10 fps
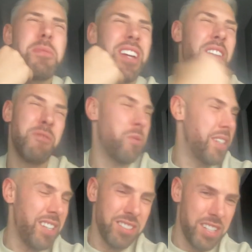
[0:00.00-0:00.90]
but going forward,
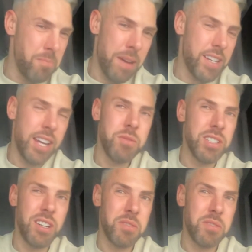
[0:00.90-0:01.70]
he doesn't impact games enough.